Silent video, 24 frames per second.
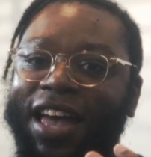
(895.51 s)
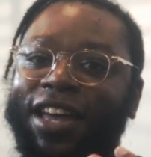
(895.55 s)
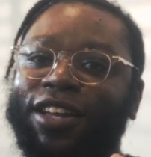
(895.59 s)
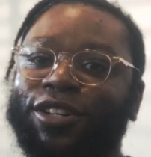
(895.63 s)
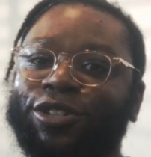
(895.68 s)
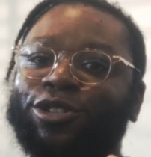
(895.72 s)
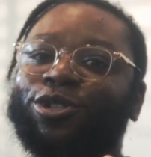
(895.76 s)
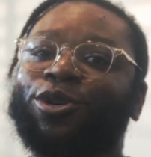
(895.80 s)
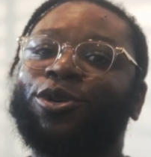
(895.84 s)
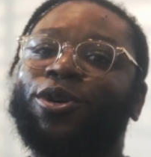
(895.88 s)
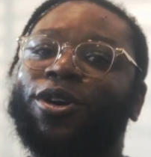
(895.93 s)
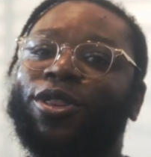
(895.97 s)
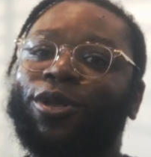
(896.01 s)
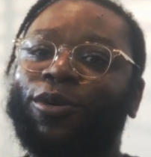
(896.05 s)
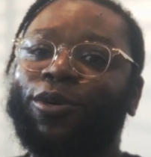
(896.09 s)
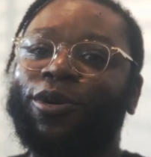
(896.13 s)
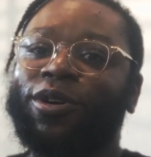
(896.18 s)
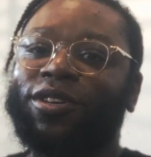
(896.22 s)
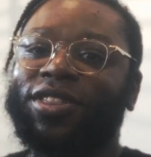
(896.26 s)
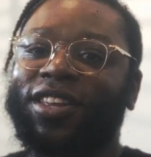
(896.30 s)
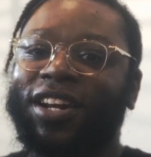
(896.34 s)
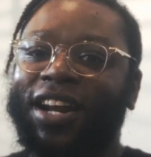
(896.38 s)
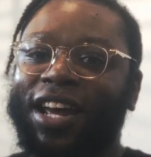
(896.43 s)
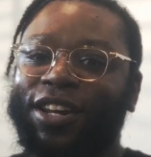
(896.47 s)
enjoy the
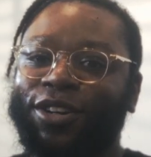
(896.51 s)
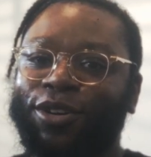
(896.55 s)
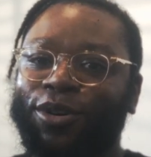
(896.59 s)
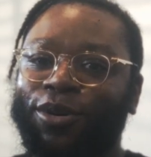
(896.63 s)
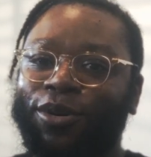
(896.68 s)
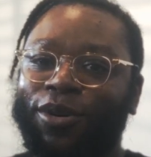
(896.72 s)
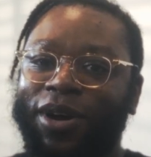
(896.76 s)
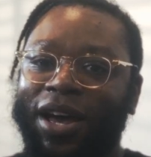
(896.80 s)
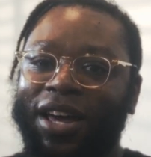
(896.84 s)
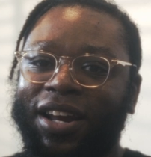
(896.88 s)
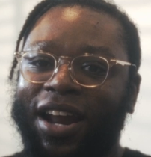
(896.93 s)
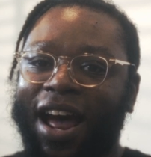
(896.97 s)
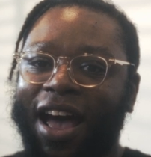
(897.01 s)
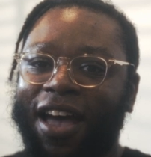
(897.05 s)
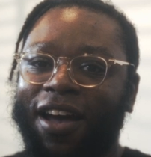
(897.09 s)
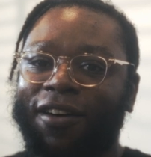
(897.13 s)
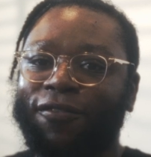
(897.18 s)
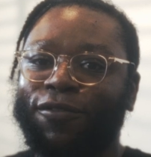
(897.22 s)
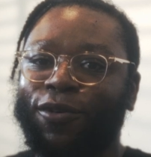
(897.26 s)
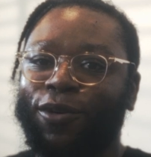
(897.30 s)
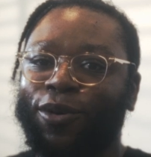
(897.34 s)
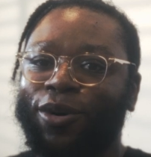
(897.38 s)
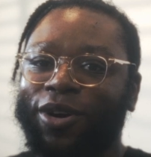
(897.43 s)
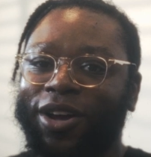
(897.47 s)
work that I do and I
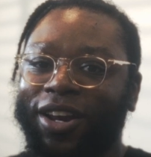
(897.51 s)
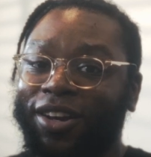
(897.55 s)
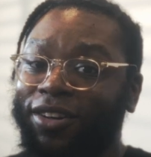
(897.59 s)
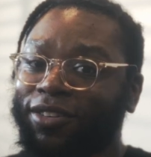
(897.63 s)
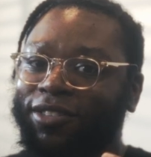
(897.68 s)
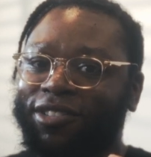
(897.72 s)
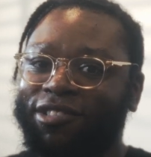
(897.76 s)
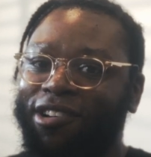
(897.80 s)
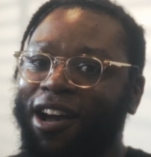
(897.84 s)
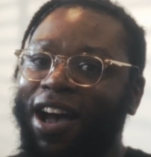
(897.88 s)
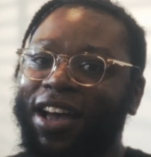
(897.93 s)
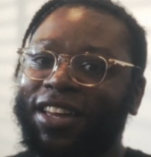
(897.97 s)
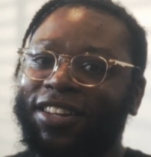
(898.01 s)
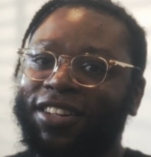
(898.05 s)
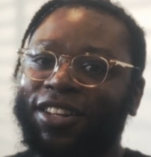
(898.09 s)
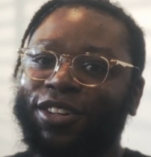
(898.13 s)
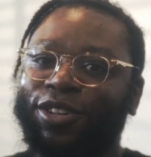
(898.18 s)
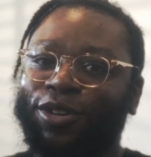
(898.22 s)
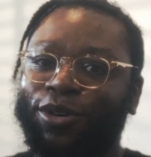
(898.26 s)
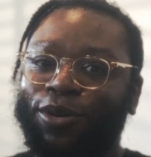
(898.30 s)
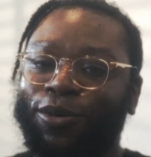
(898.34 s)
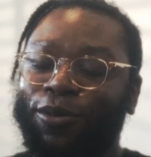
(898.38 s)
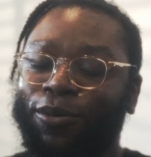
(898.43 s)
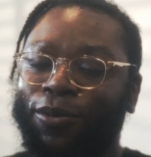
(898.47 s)
avoid trying to
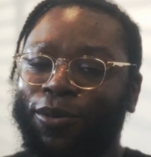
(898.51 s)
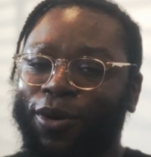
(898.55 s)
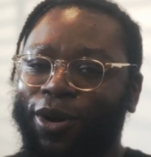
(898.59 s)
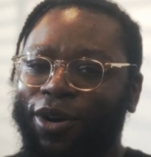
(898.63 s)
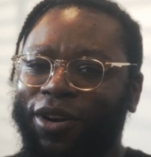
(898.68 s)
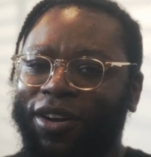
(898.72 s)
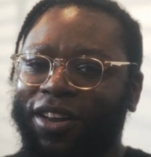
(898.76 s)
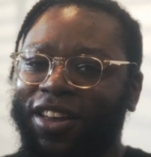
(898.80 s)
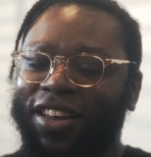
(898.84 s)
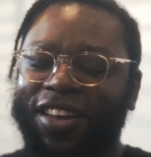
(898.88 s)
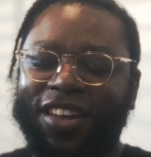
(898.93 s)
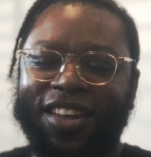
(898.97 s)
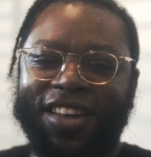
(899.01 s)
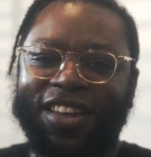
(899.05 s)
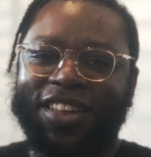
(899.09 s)
do work